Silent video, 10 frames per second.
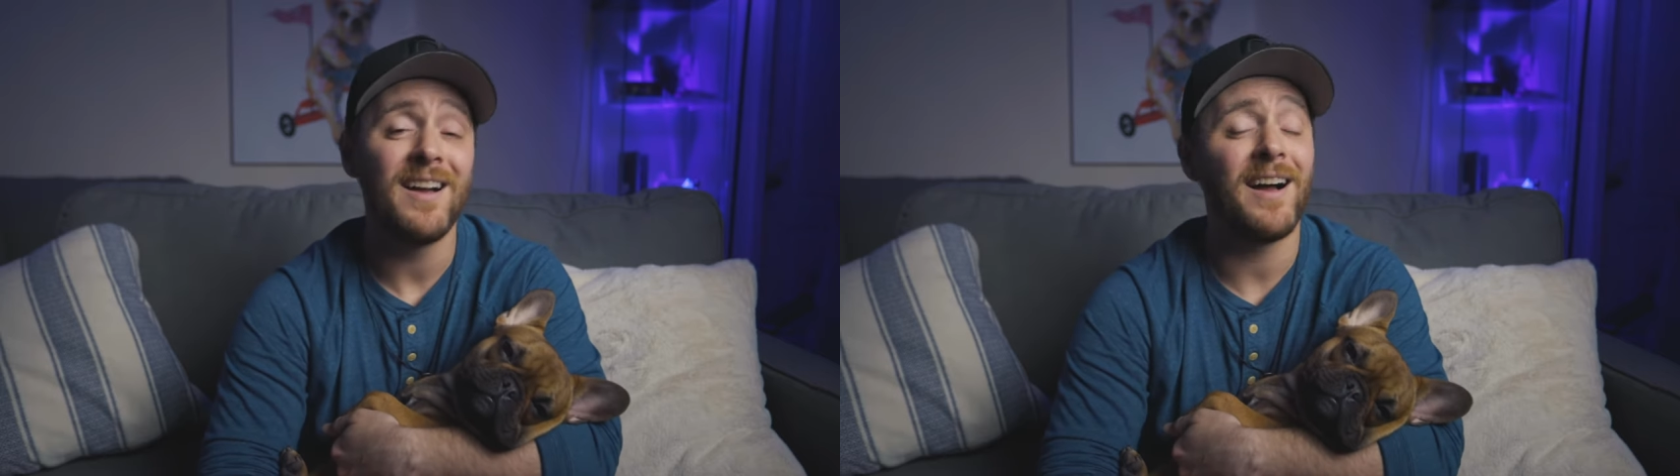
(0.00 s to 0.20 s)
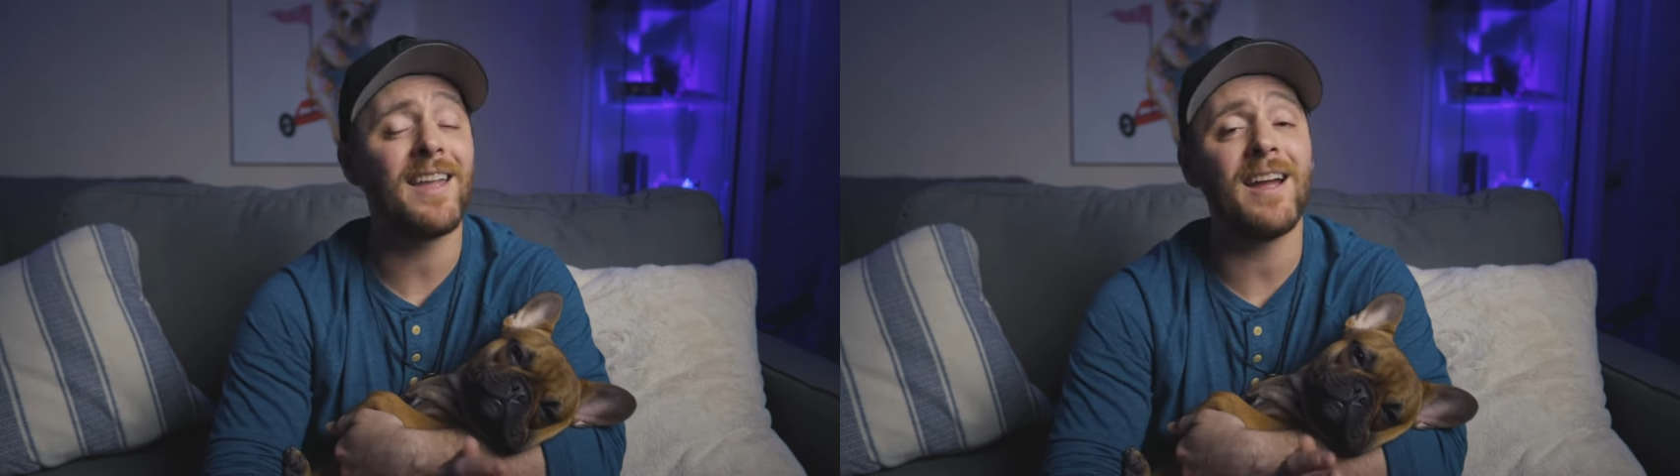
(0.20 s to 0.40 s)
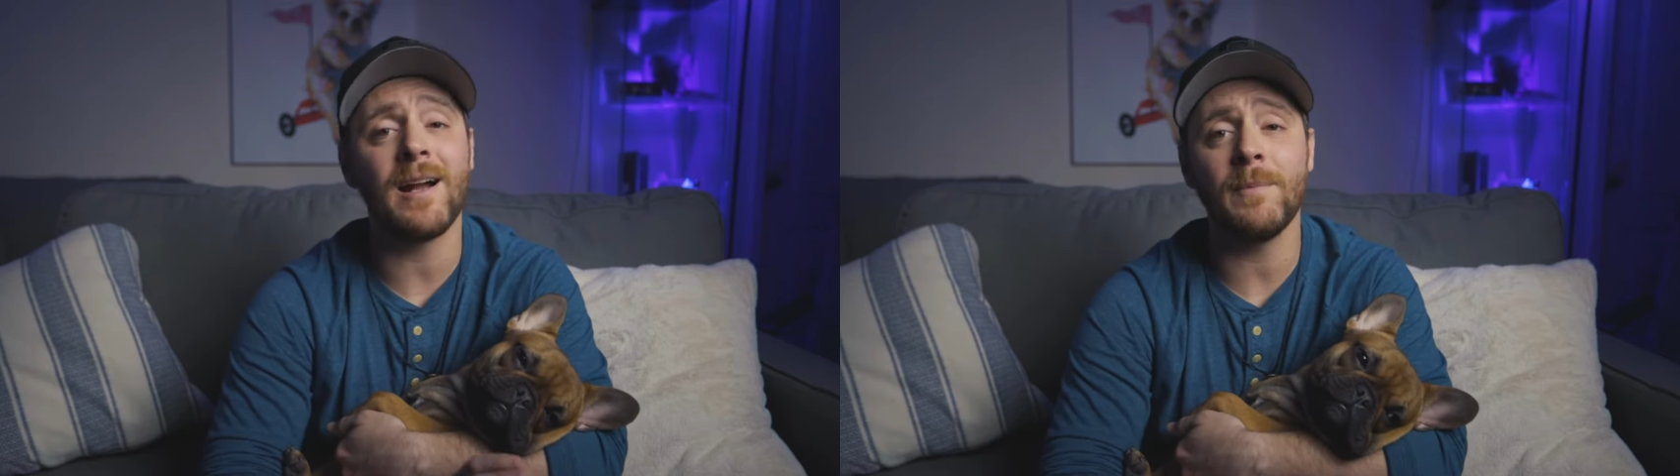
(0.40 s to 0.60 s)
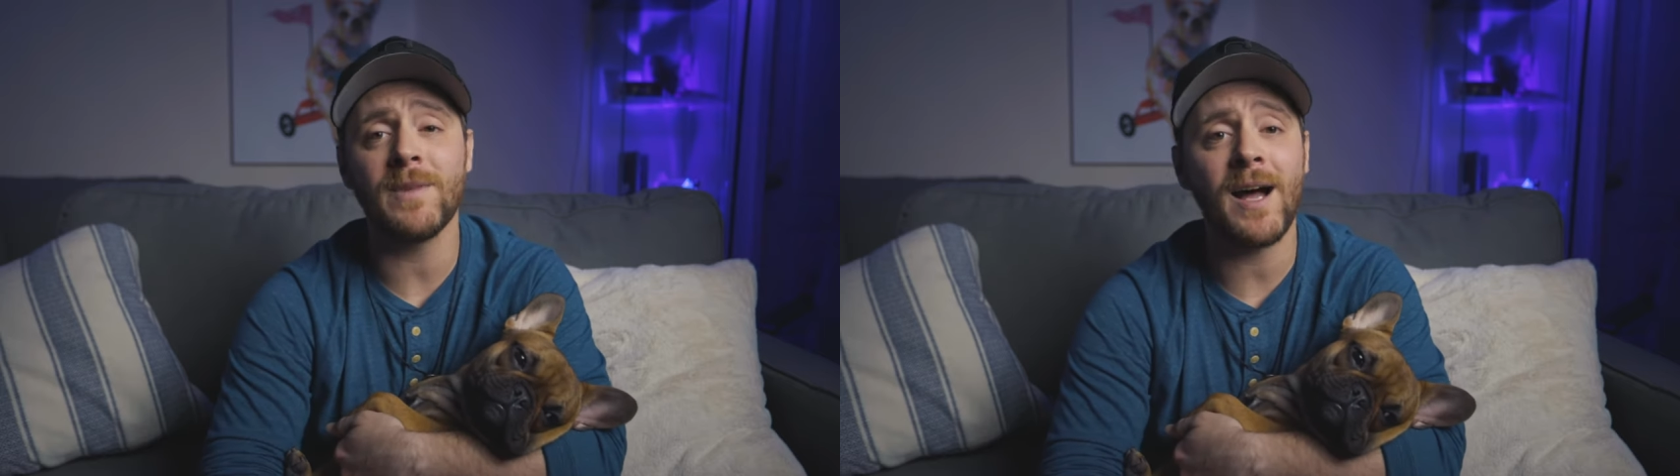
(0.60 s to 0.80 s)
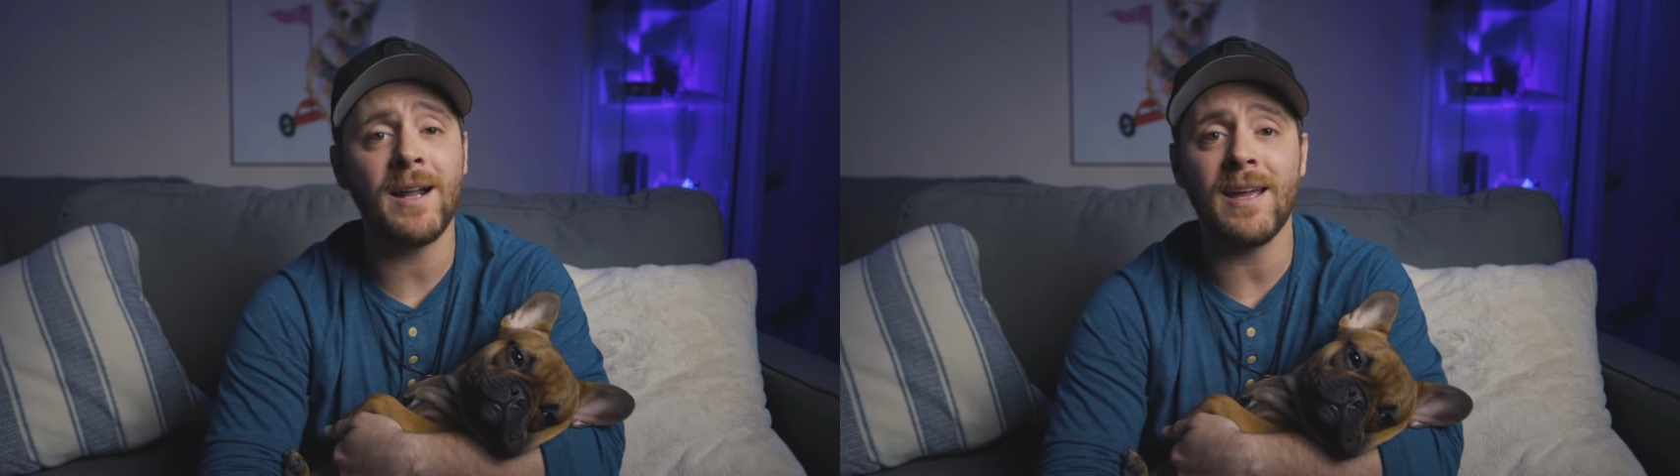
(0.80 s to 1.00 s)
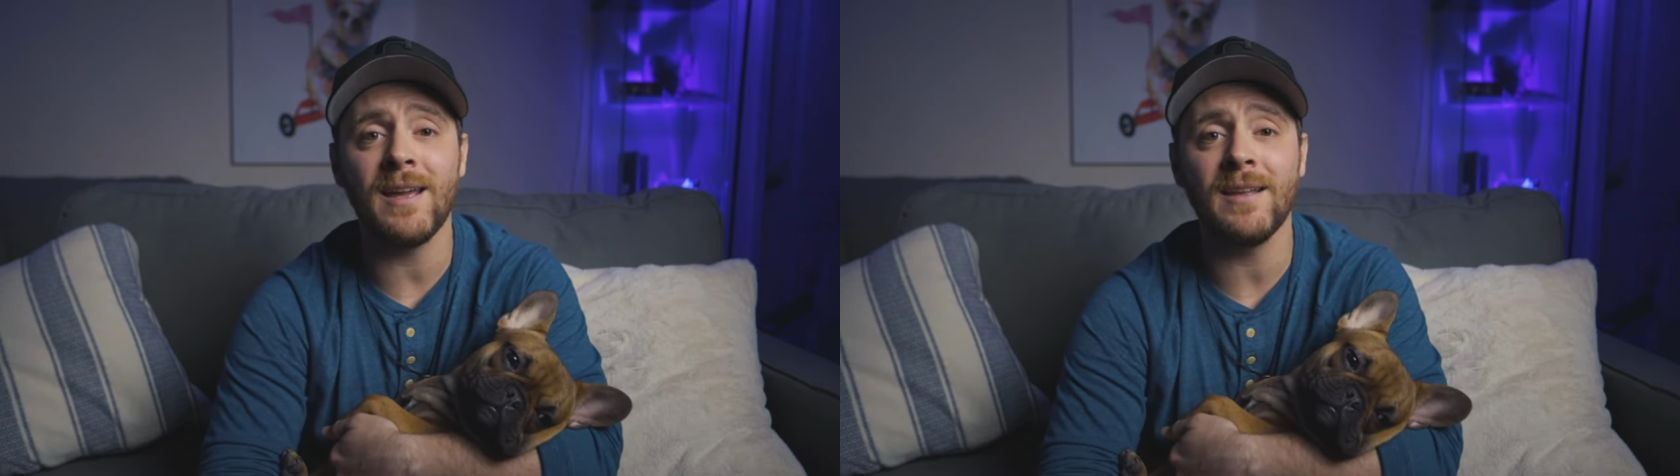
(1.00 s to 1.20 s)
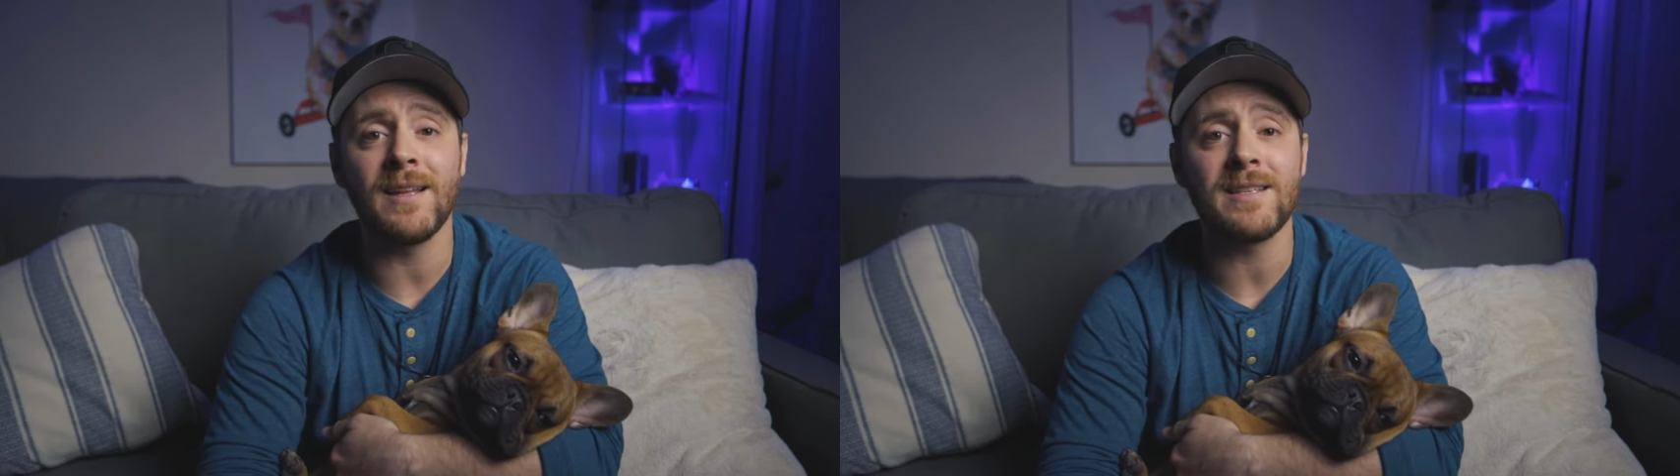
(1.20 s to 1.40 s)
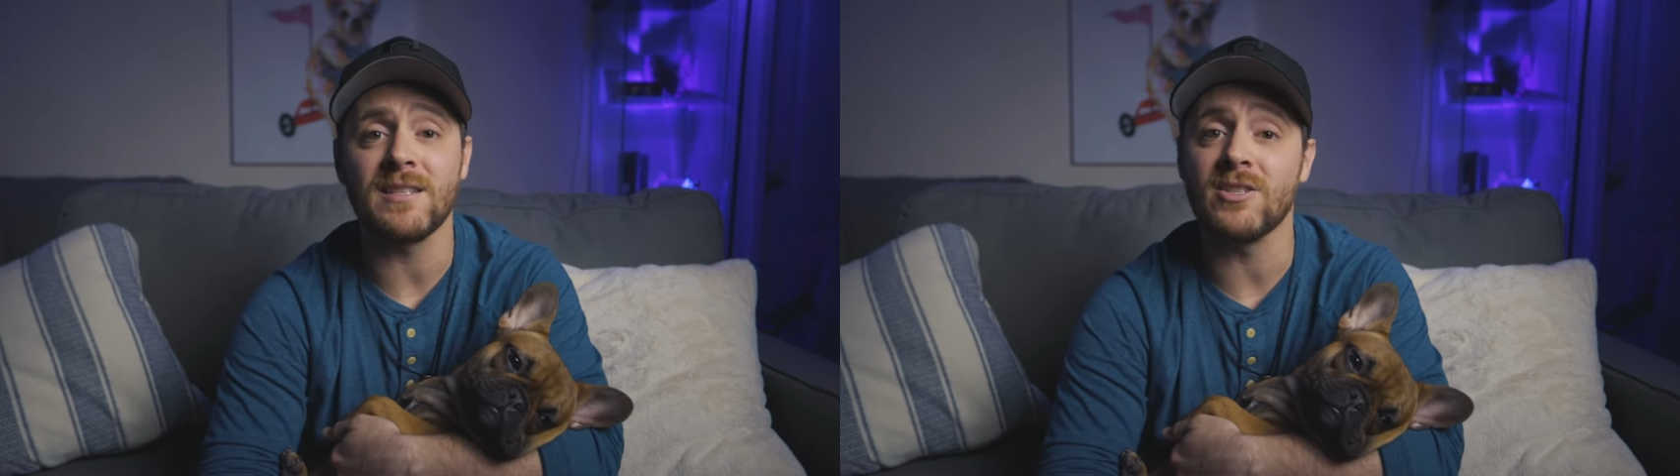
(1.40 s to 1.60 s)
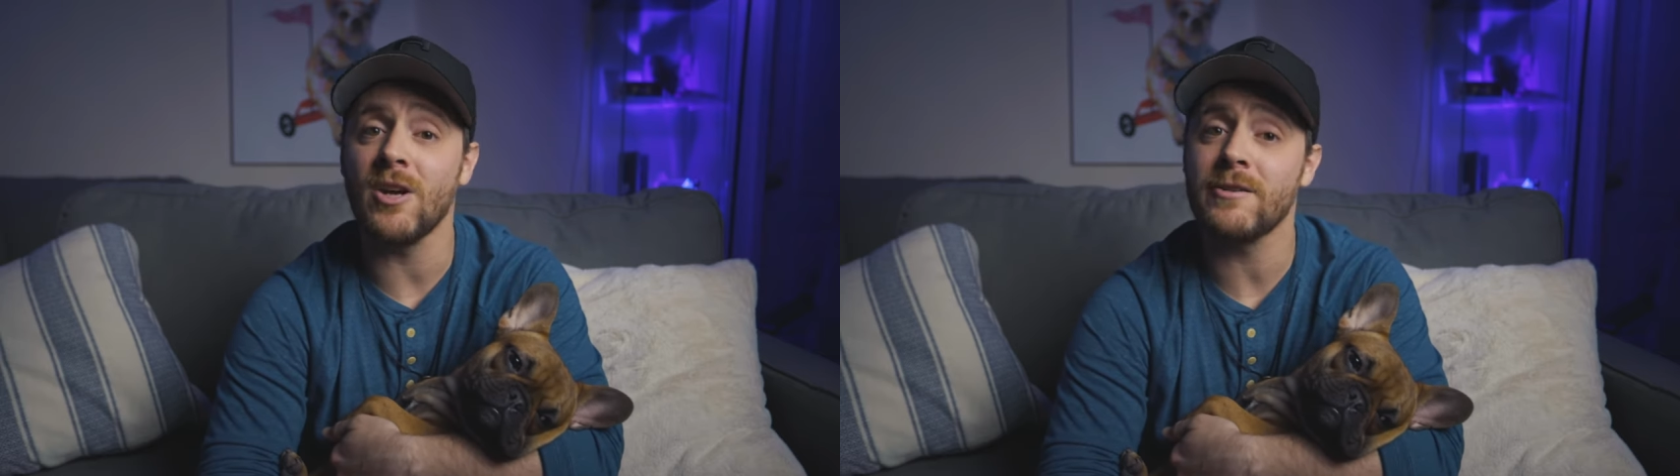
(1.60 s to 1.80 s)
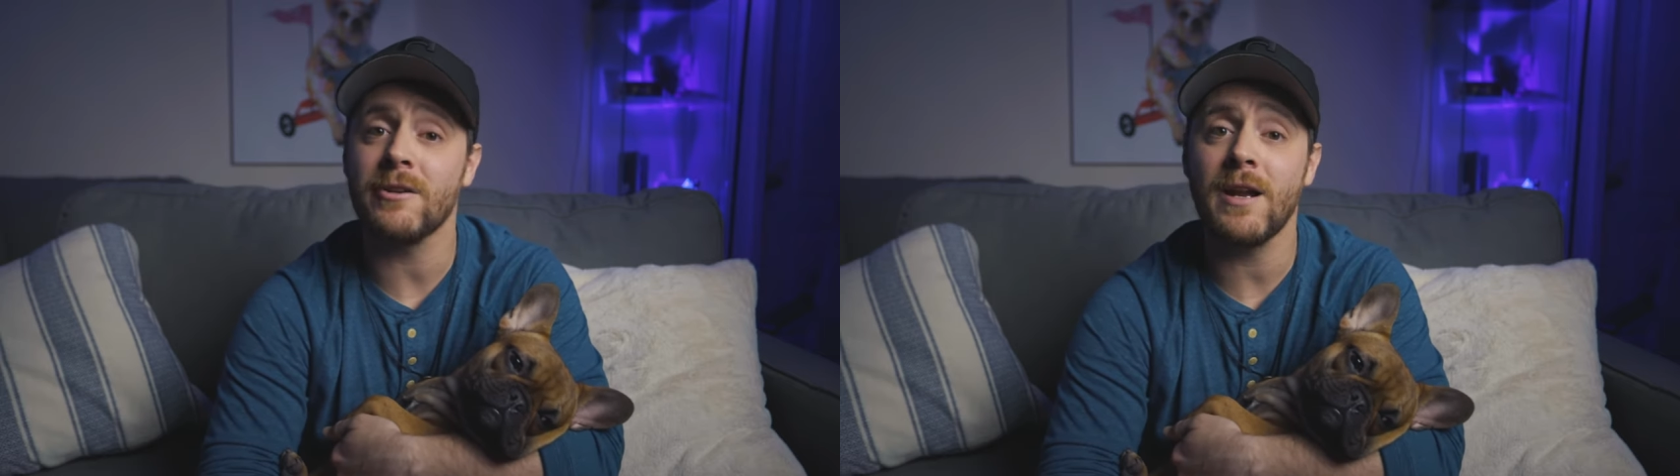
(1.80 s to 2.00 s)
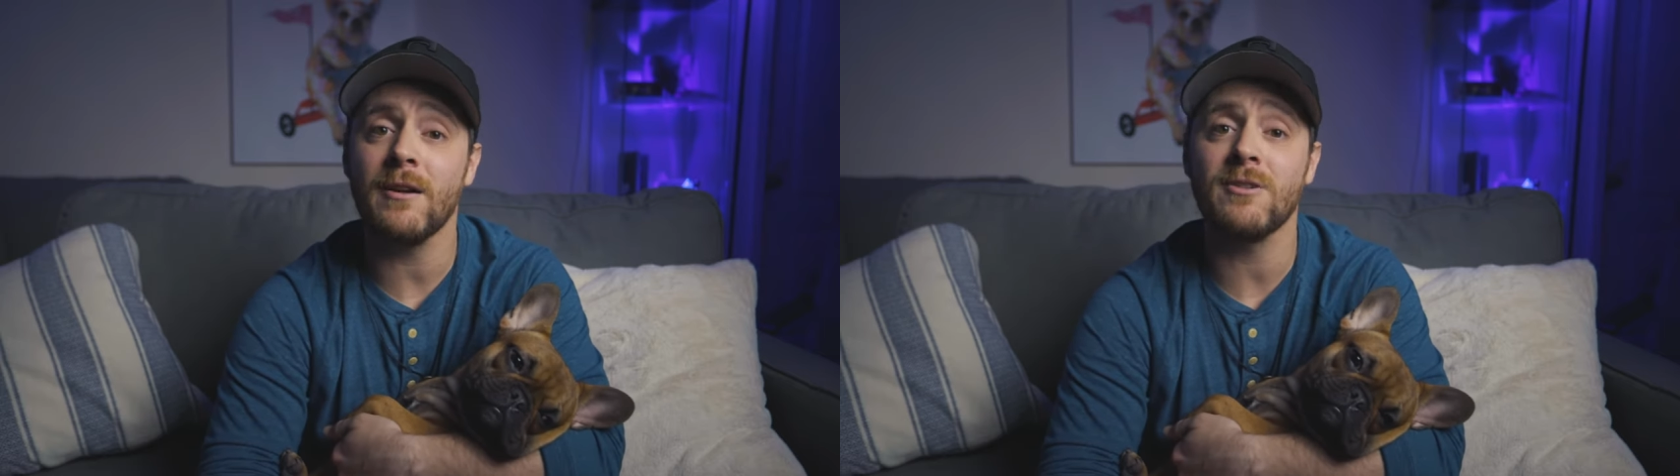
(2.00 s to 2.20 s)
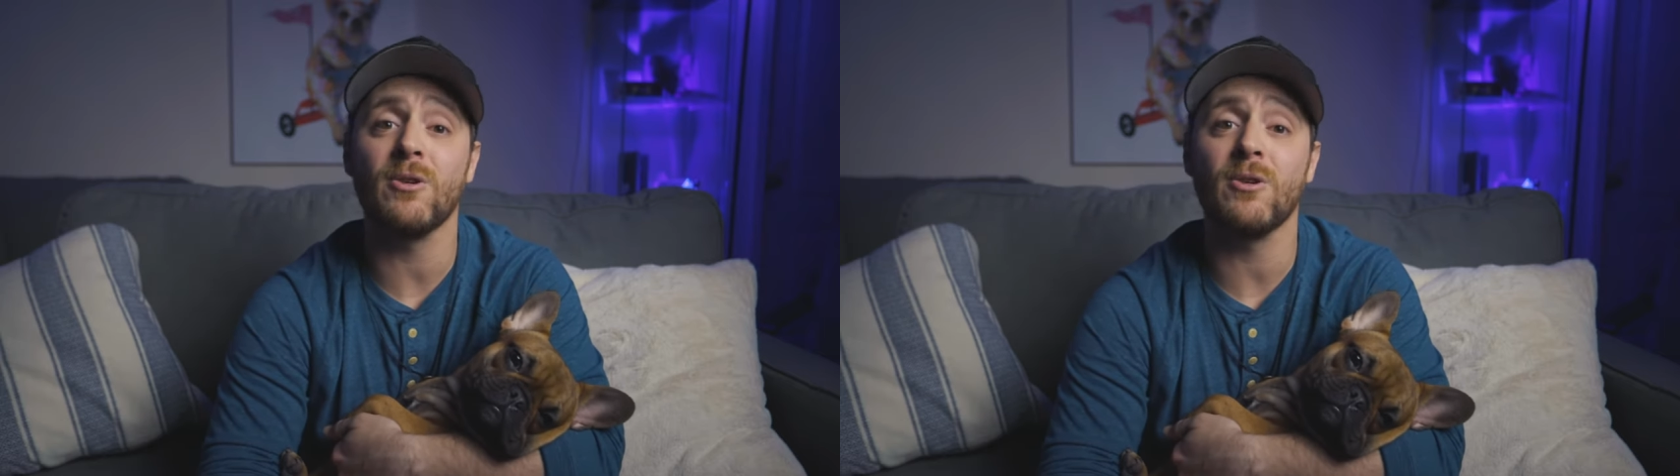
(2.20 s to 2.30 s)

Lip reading: Again, I'm not a licensed dog trainer,